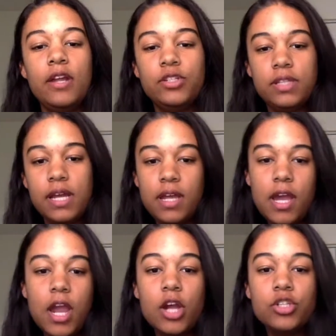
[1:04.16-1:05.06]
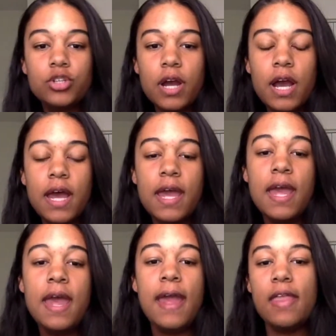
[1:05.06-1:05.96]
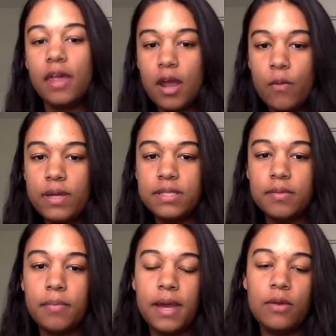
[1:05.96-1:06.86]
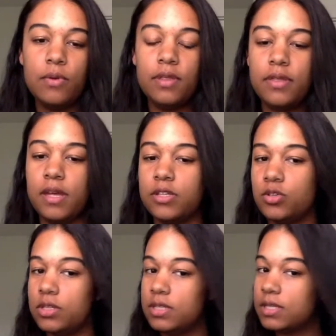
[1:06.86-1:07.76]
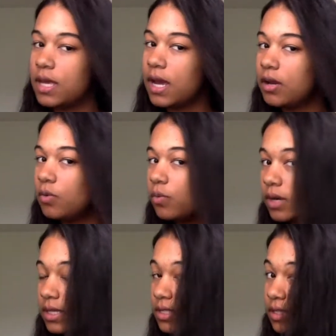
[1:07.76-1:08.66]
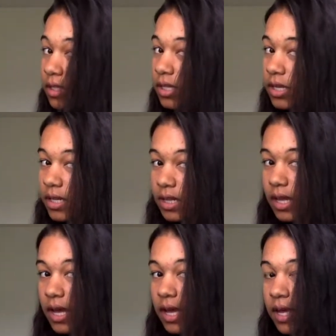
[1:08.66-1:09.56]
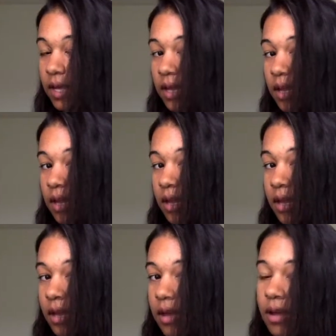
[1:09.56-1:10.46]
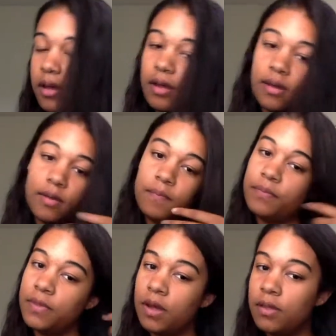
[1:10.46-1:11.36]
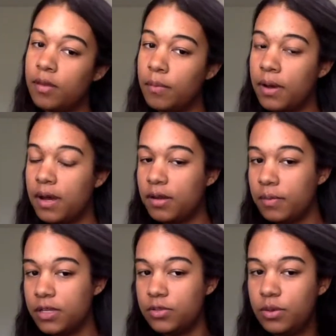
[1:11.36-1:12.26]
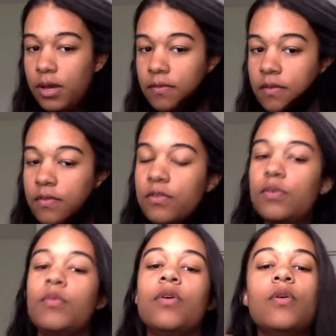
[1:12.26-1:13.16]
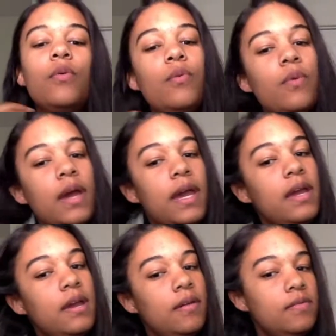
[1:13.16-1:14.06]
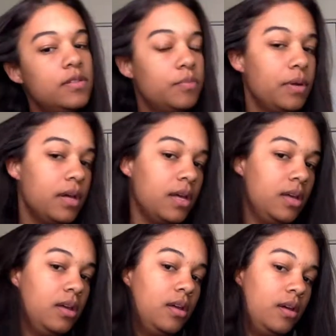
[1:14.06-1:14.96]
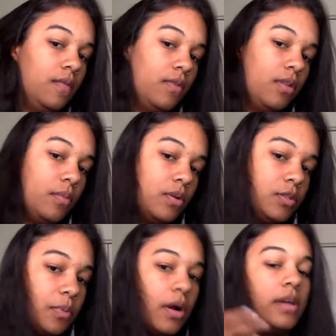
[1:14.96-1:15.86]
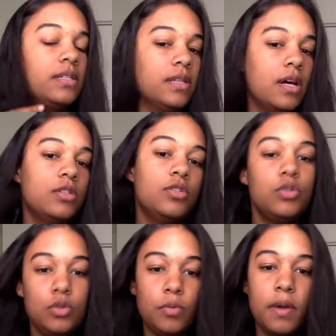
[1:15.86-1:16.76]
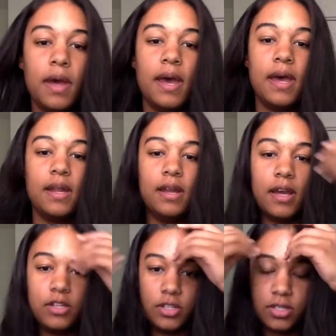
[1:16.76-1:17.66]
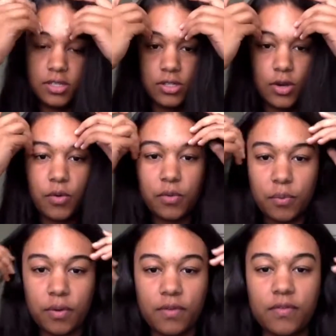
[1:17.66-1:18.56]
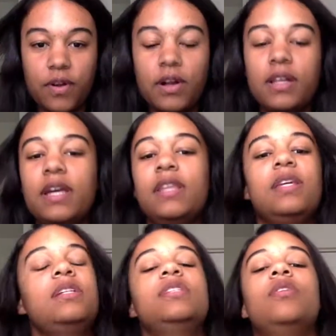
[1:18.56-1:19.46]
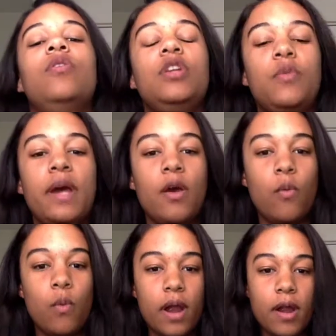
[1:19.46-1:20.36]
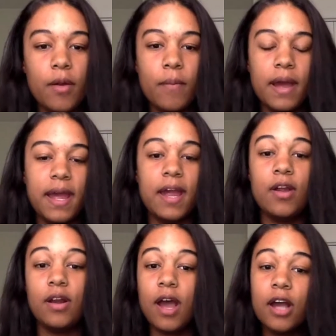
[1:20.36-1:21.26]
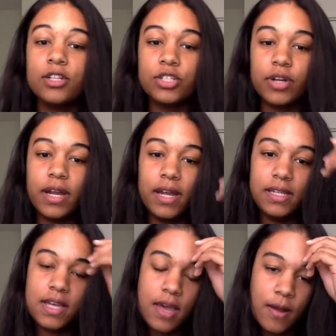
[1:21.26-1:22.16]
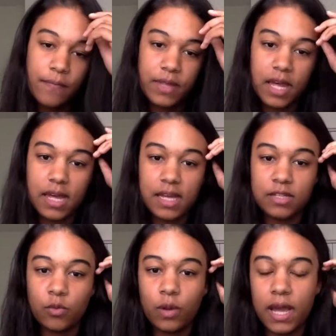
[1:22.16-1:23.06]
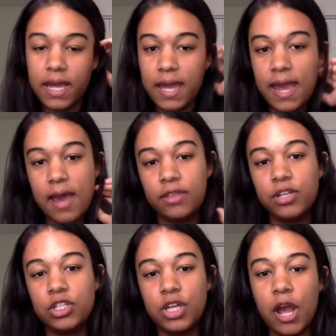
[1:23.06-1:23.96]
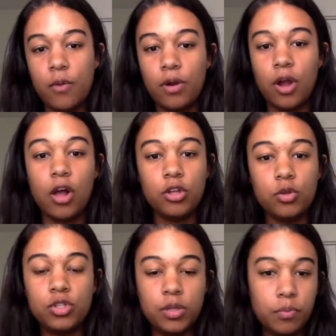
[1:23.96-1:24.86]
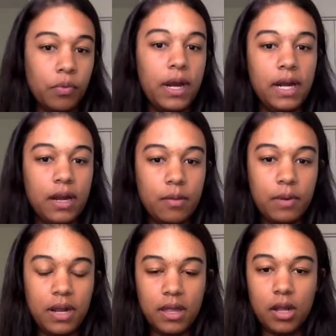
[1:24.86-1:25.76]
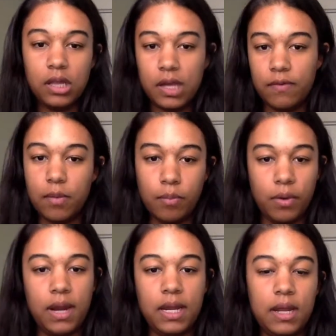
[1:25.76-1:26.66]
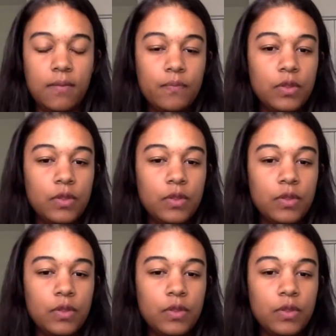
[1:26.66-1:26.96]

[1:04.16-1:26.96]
just let it air dry and then I went to bed with it. So this is kind of what it's looking like. On the bottom, I do have a few more waves, but for the most part, it's not too bad. I just don't prefer it like this. The only way I wear my hair not straightened is when I get out the shower, I'll usually braid it up and then I'll leave it braided